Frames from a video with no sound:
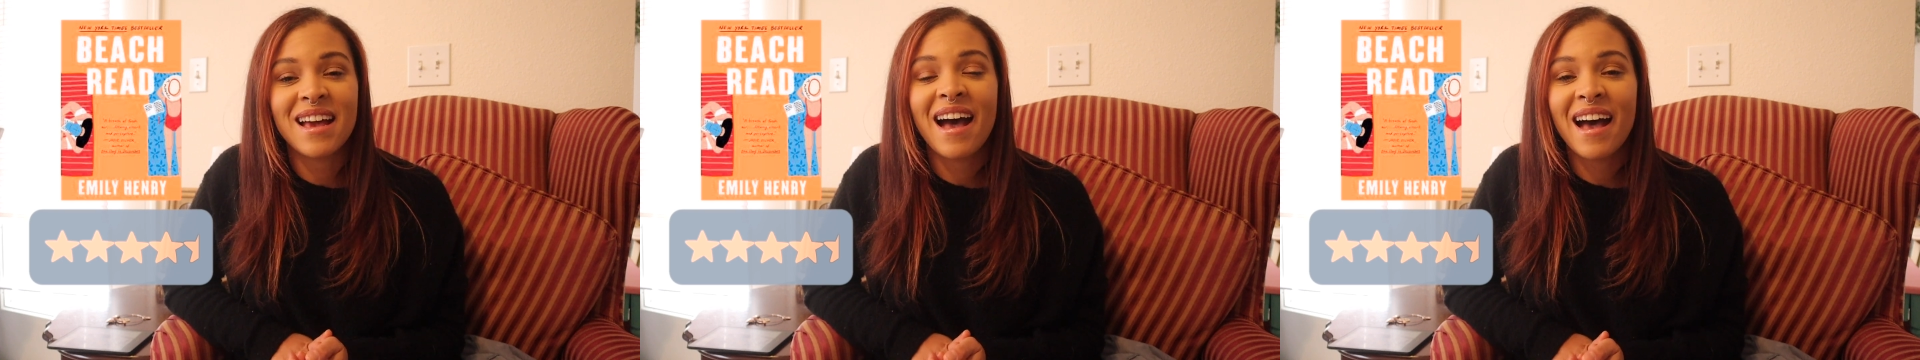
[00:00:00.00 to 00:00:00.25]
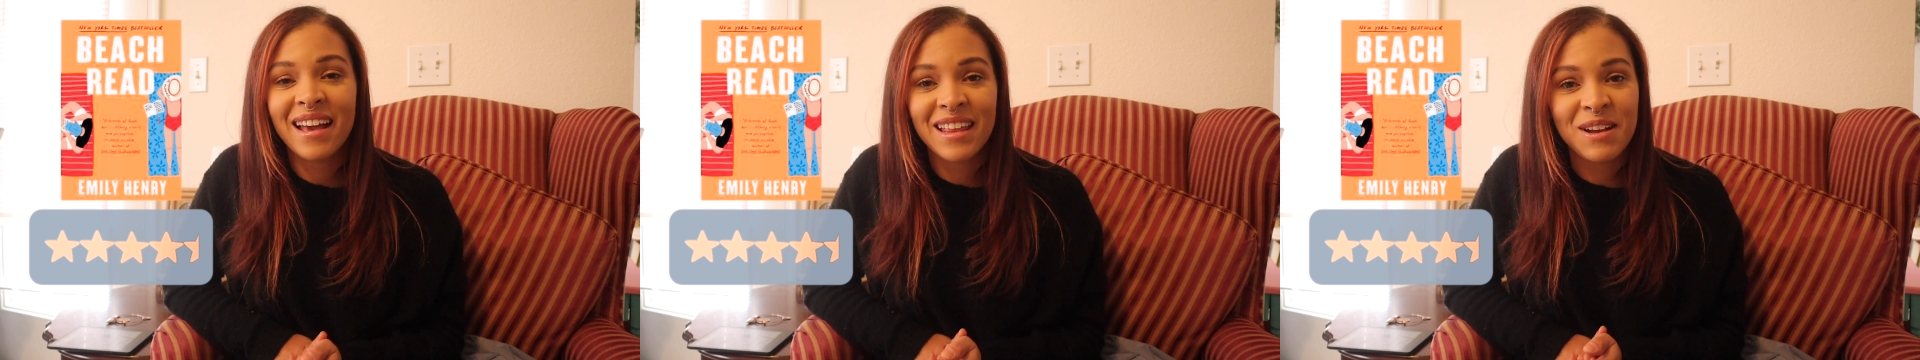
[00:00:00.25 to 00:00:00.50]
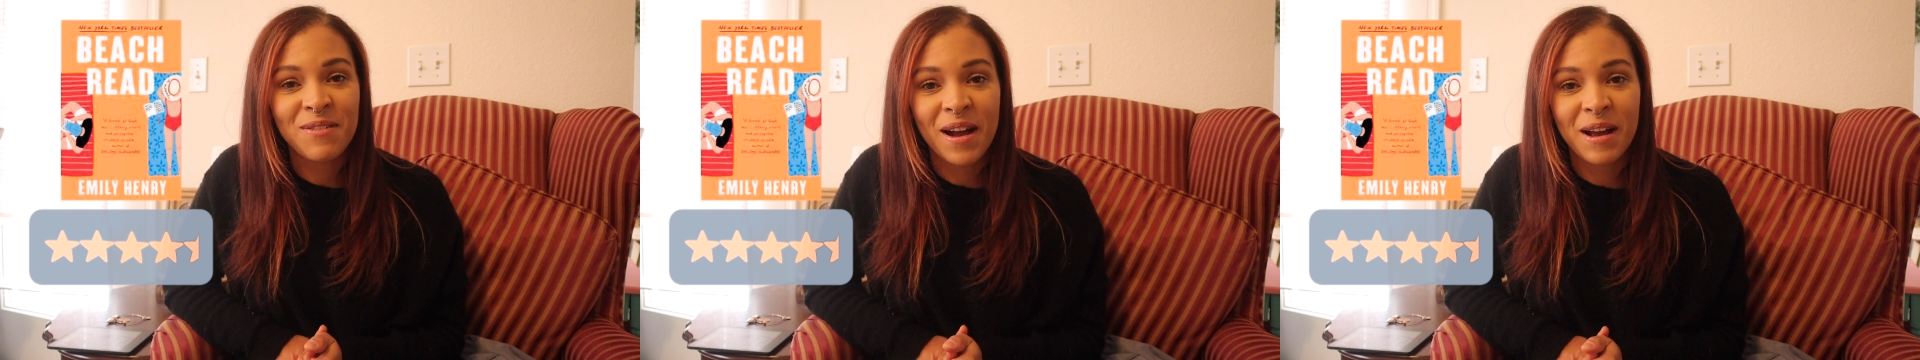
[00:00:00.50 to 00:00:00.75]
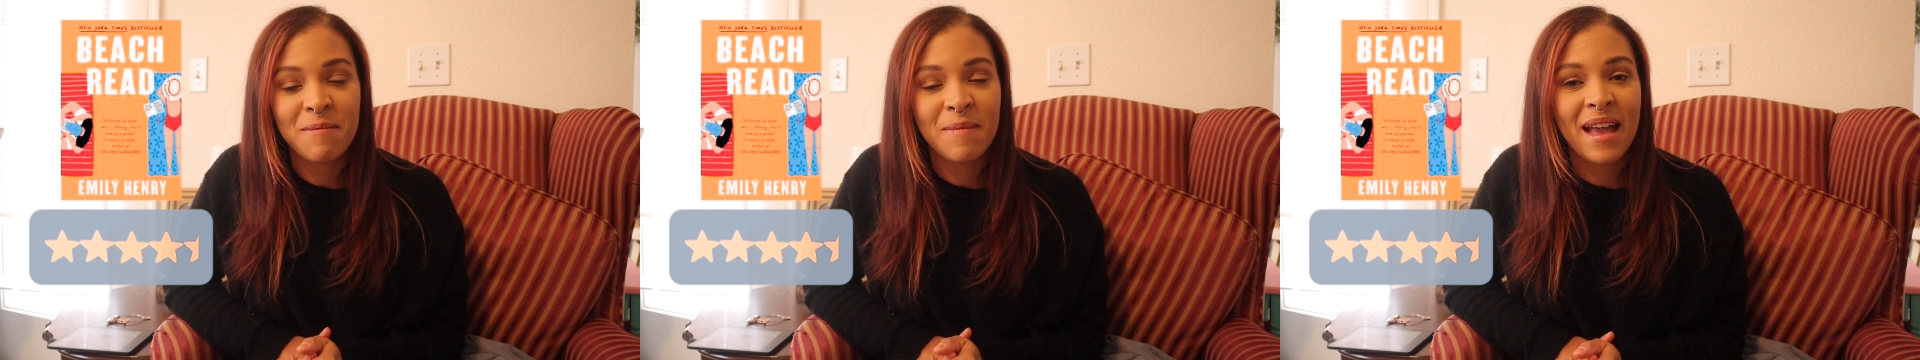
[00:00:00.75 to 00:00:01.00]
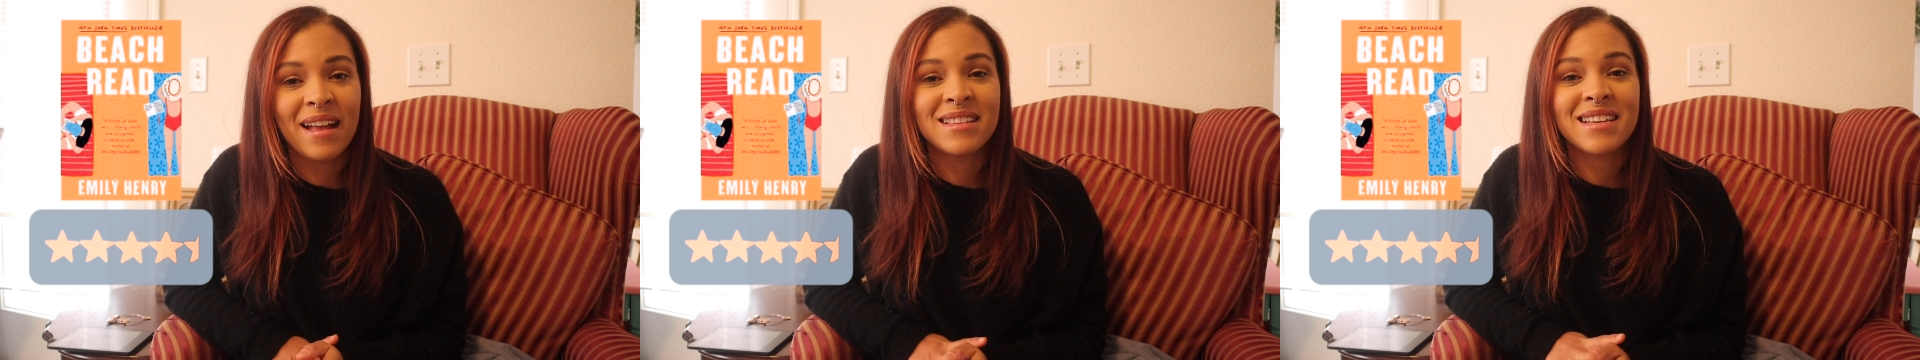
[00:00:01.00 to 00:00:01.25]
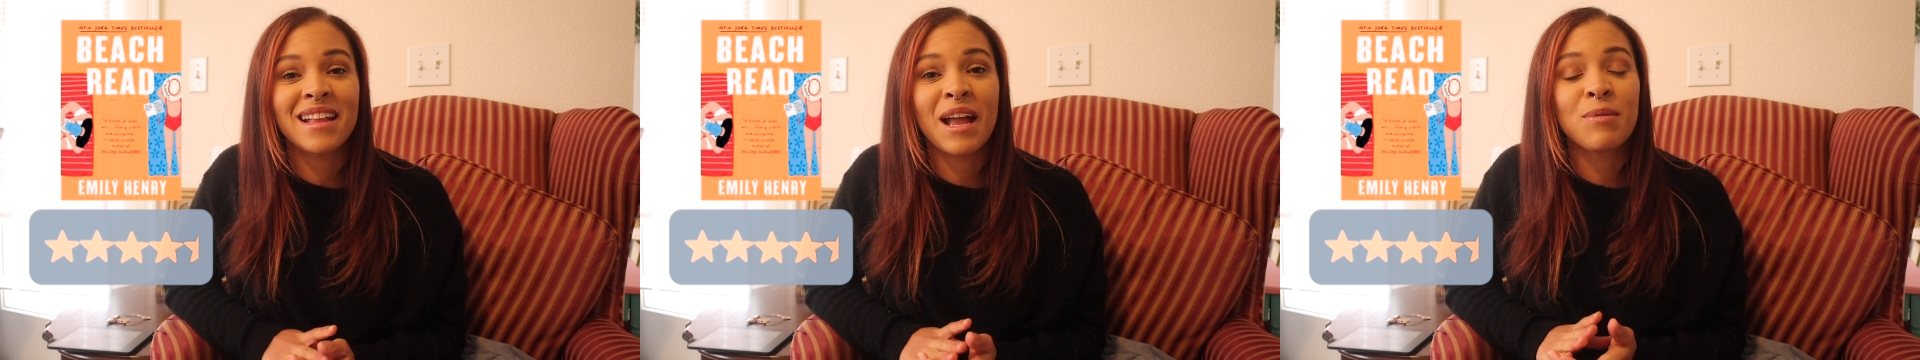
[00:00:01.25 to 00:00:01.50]
Highly recommend,
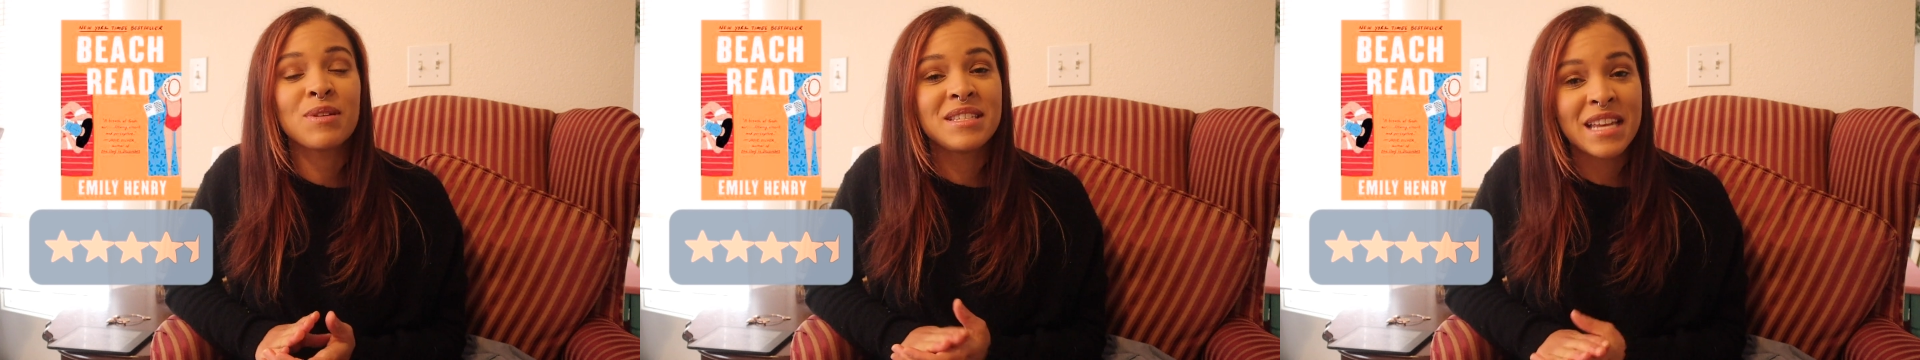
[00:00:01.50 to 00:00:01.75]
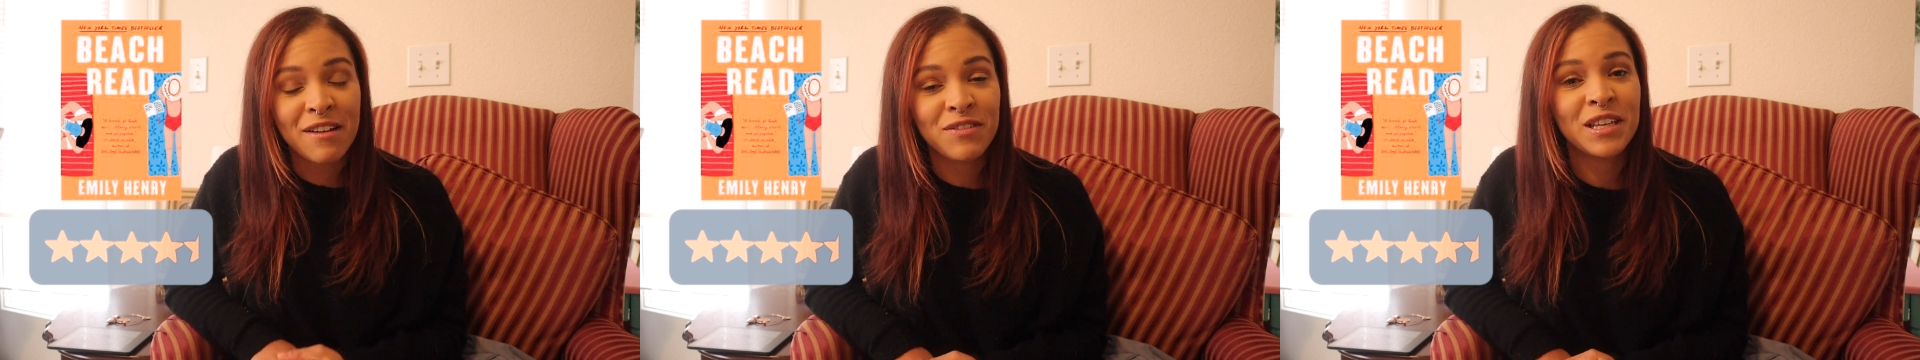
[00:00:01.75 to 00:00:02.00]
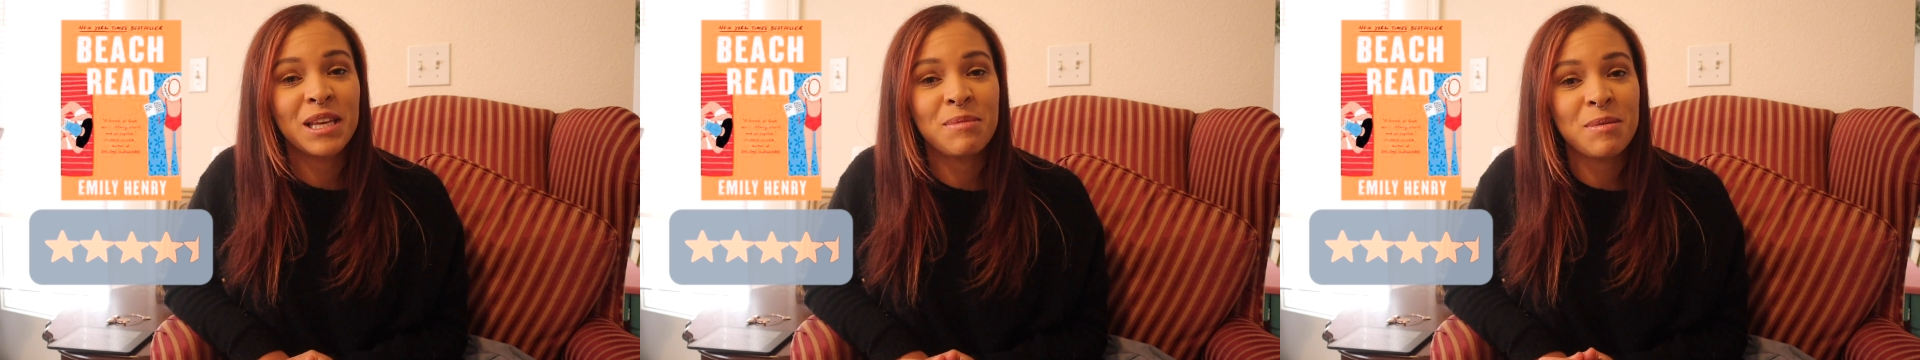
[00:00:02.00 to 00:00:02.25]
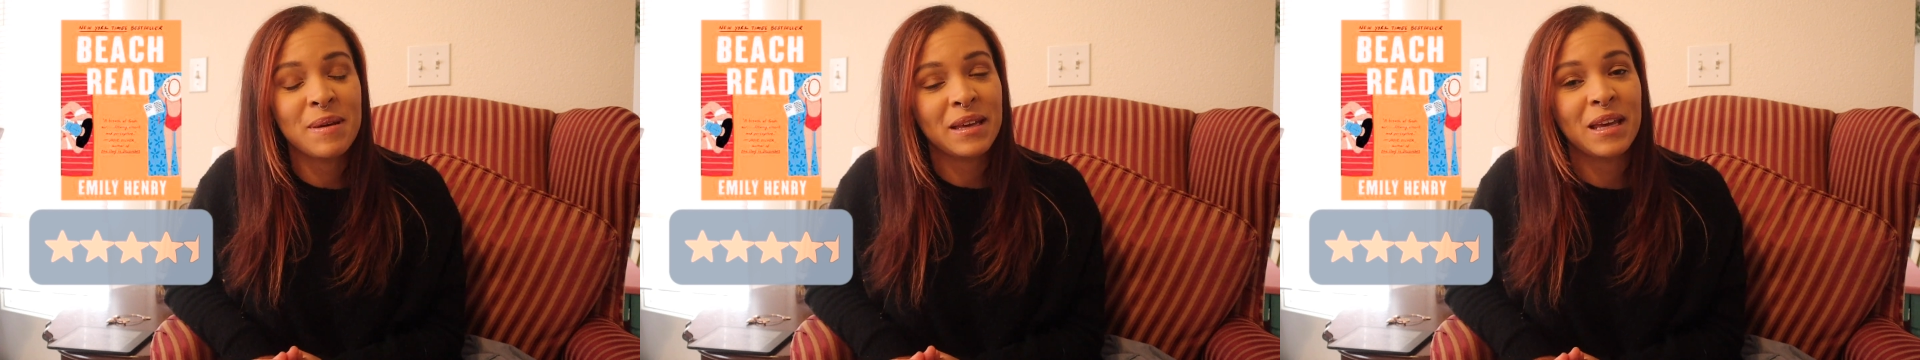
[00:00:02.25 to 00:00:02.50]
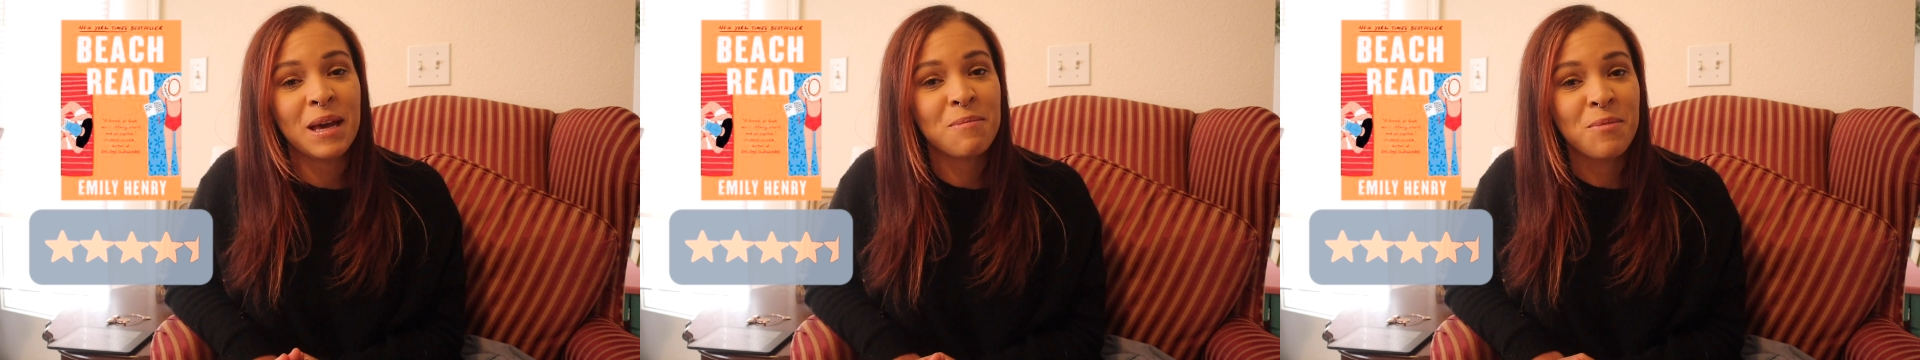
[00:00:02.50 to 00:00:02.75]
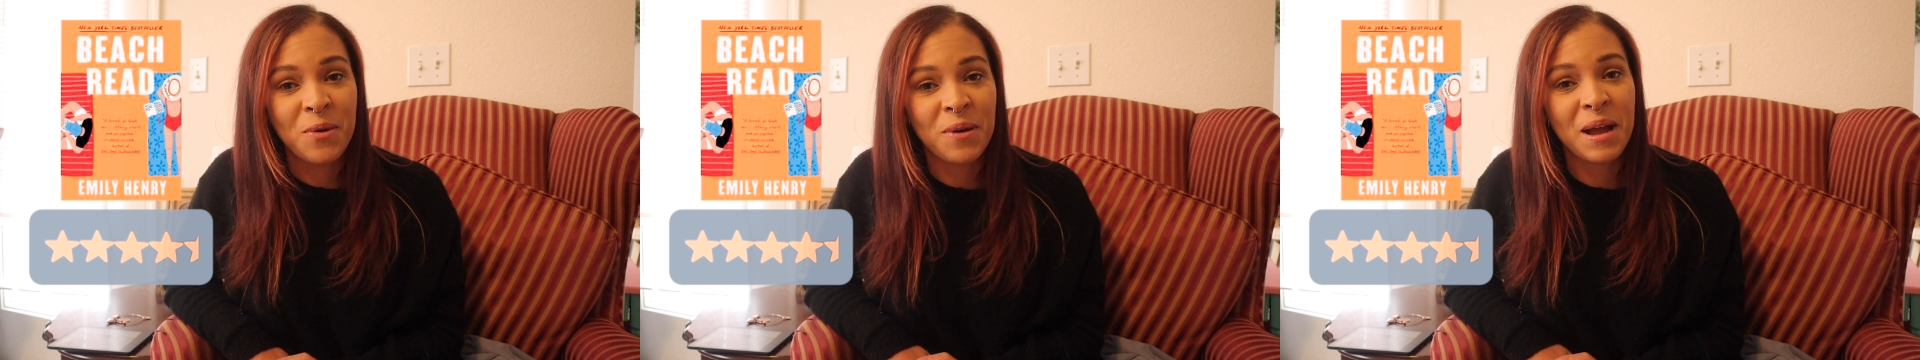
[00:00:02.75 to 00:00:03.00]
and I will definitely be picking up
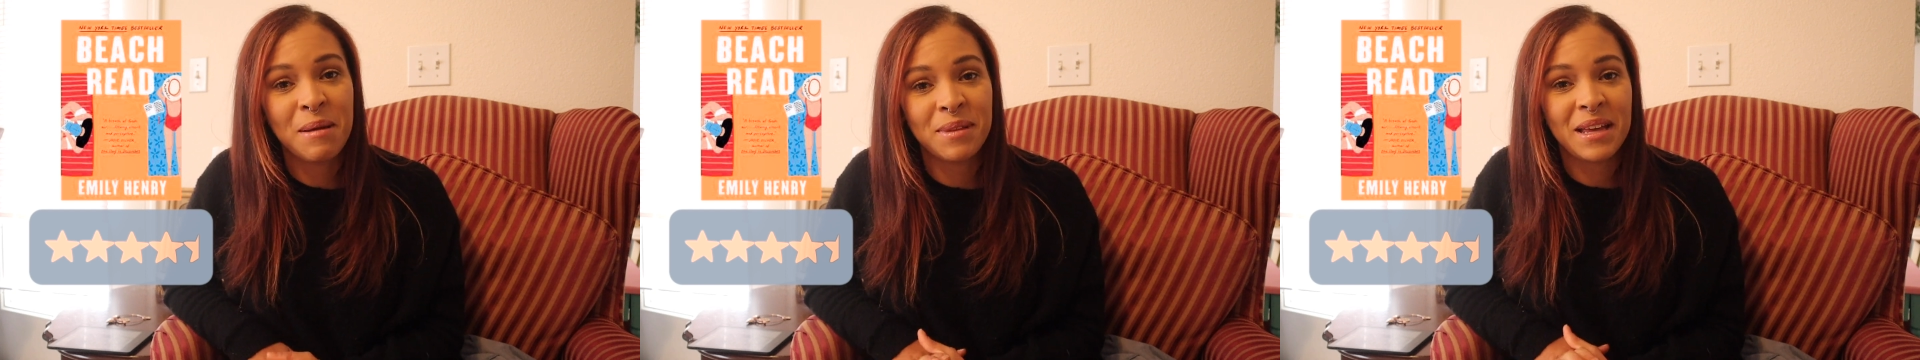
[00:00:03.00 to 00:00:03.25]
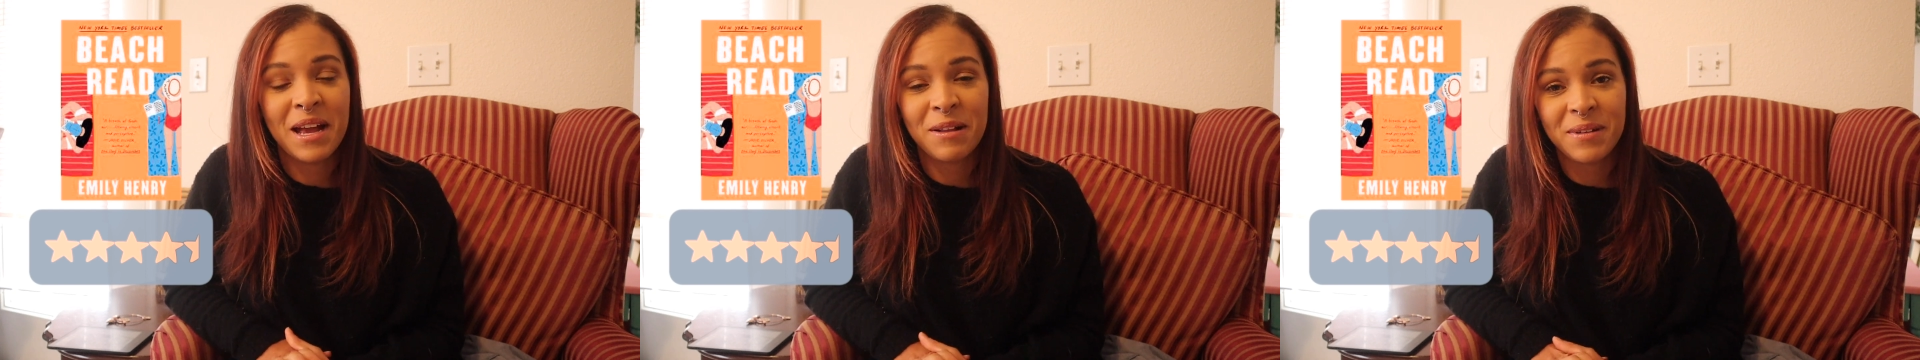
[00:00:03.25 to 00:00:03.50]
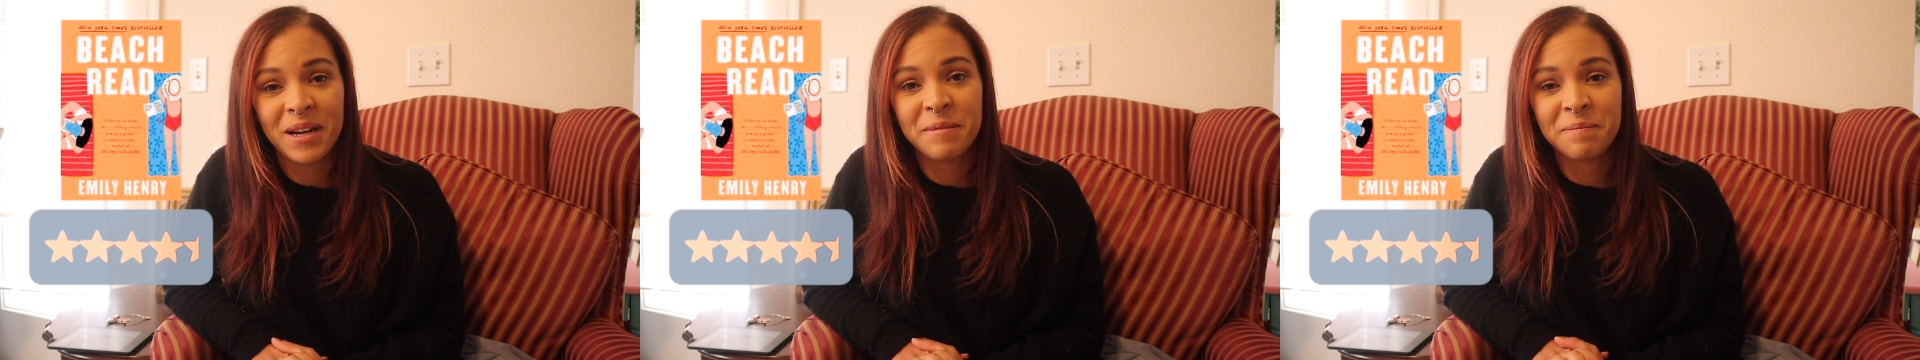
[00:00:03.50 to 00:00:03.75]
more Emily Henry.